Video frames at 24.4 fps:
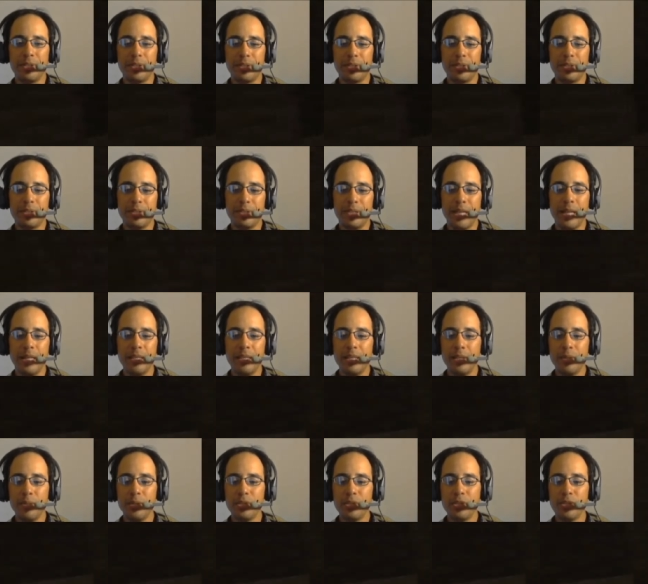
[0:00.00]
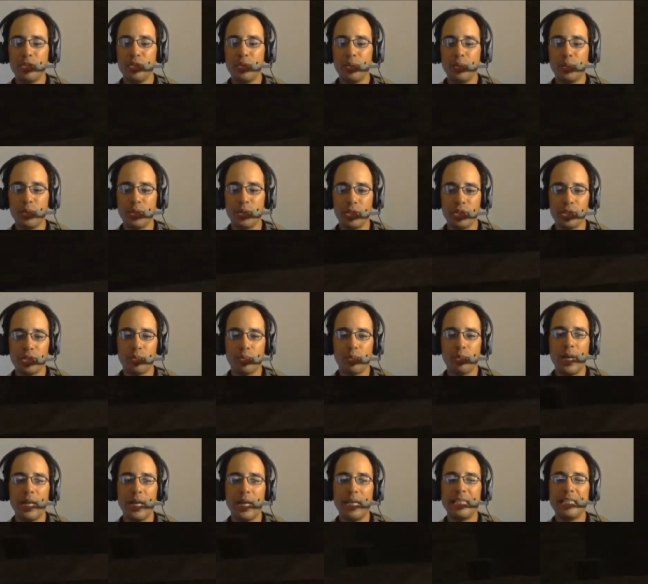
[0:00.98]
dude. There was a
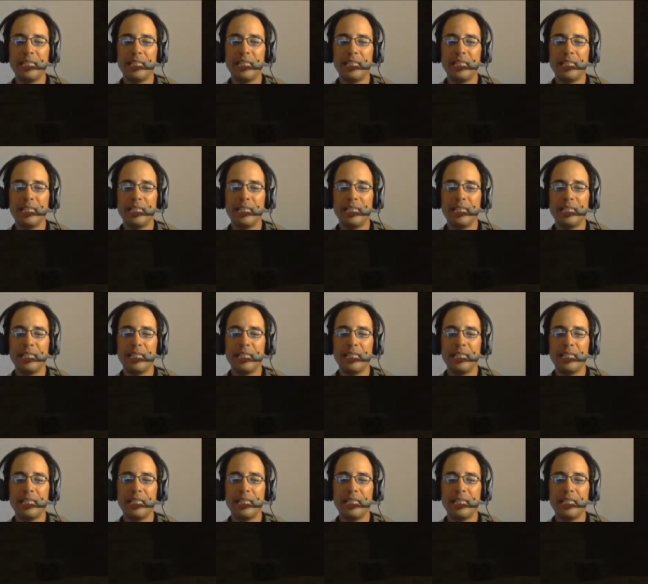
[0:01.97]
torch